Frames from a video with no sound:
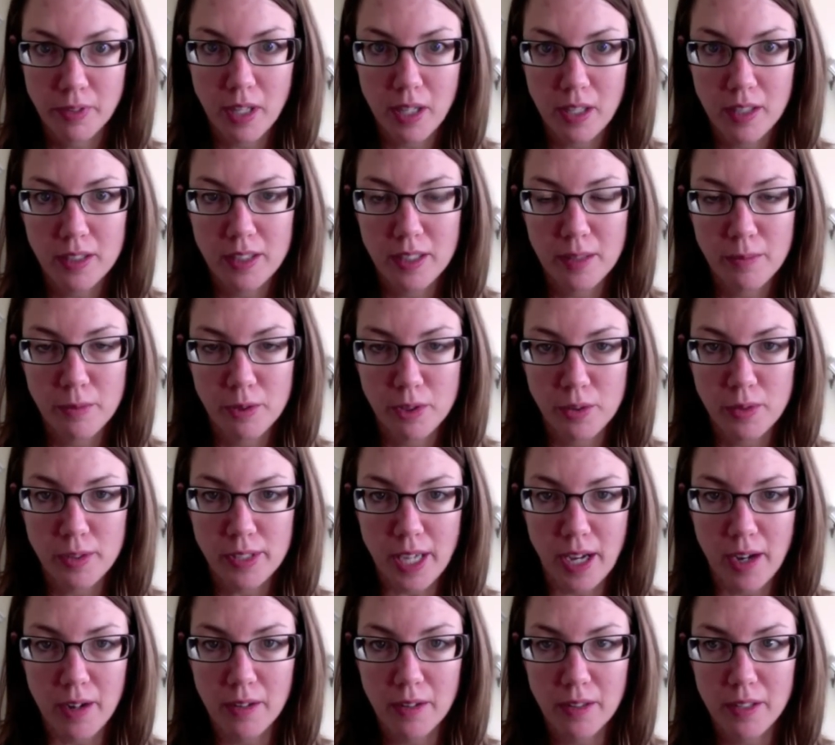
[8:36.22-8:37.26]
some juice
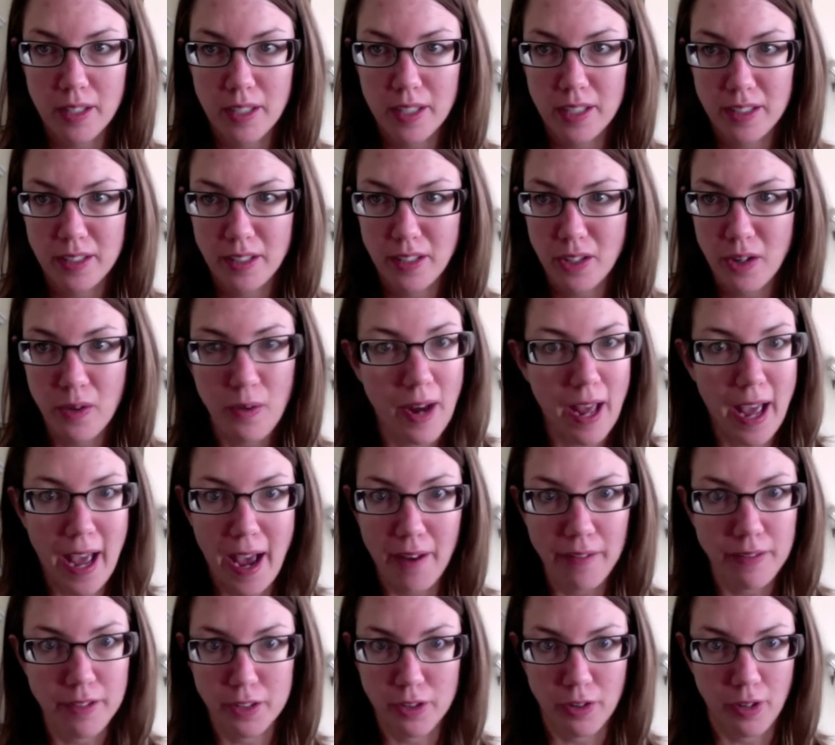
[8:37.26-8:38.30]
out. You don't
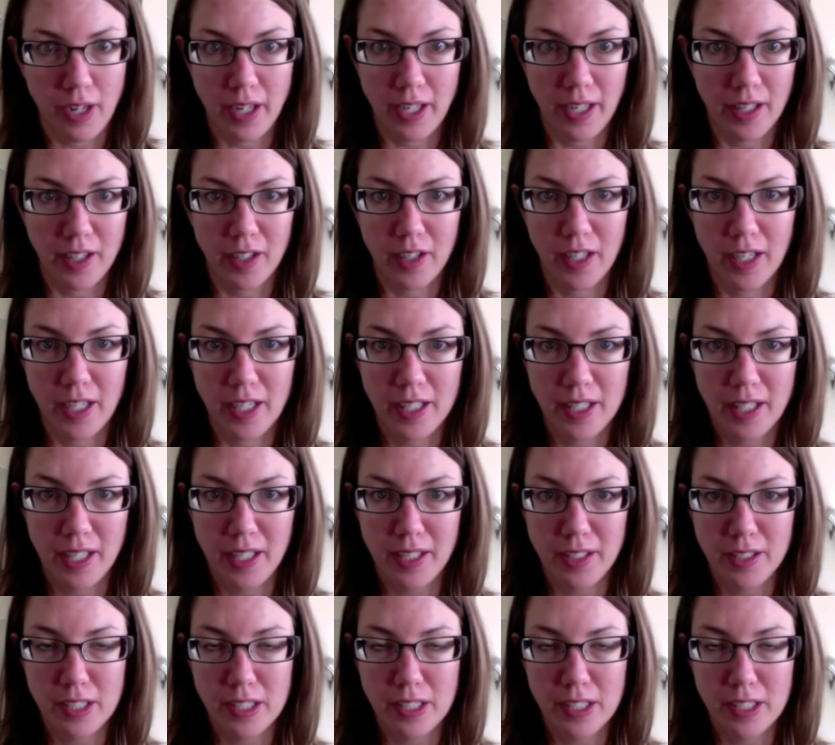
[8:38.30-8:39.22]
have to drain it or anything.